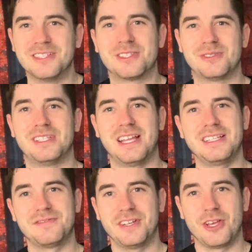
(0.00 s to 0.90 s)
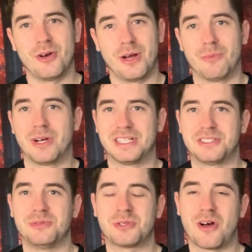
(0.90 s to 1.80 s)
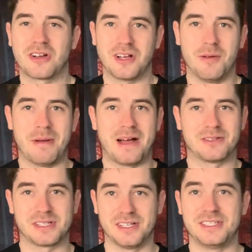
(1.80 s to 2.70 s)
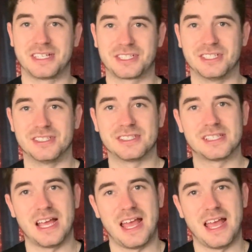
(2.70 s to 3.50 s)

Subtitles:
So today's video, I wanted to talk about addictions.